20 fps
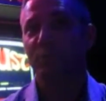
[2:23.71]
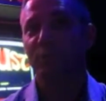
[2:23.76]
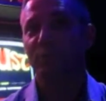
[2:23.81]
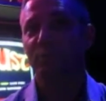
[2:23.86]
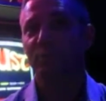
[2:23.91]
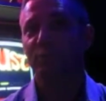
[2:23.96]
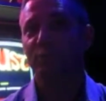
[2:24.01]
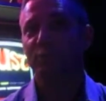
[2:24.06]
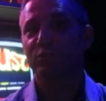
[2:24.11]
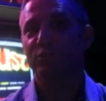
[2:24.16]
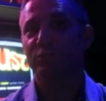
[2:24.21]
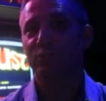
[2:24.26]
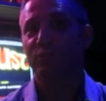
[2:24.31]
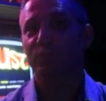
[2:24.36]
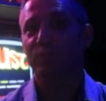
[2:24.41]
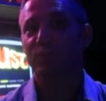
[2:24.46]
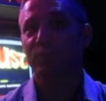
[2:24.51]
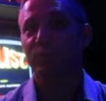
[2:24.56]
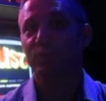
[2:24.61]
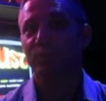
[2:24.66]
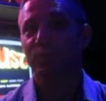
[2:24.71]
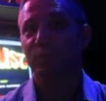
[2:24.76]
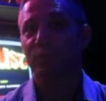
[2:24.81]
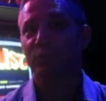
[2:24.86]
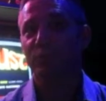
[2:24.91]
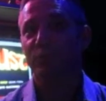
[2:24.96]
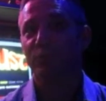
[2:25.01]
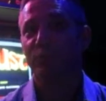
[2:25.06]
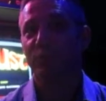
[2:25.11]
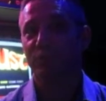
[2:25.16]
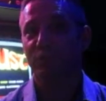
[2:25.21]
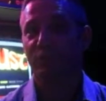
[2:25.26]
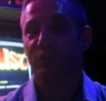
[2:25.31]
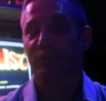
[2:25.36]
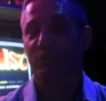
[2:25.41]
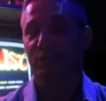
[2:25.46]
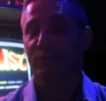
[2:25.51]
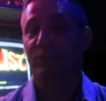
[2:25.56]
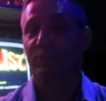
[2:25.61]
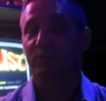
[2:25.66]
but then when you start playing Player 2 and
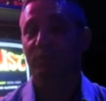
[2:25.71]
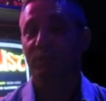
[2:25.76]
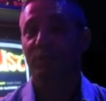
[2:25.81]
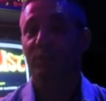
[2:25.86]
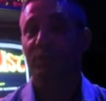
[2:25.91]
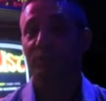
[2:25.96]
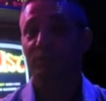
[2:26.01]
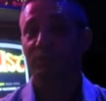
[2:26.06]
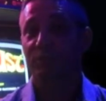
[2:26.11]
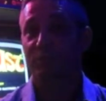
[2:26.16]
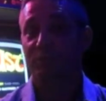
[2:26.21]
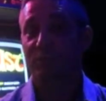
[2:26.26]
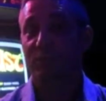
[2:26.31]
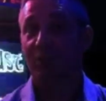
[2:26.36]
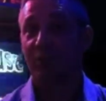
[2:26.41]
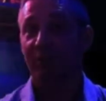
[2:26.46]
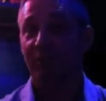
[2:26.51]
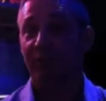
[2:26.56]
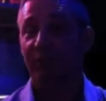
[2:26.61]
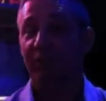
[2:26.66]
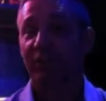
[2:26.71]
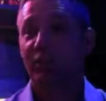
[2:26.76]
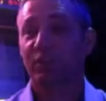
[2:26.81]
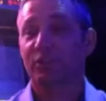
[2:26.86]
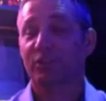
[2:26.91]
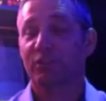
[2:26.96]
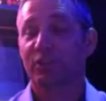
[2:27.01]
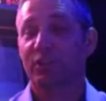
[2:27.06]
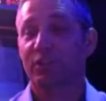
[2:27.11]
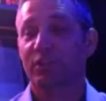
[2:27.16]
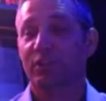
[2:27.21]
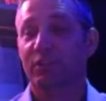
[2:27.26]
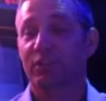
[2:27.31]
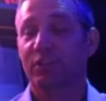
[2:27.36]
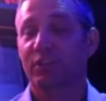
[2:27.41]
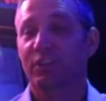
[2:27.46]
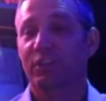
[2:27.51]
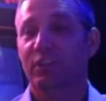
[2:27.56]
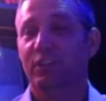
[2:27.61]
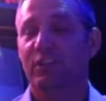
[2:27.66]
it becomes tough, you're like going.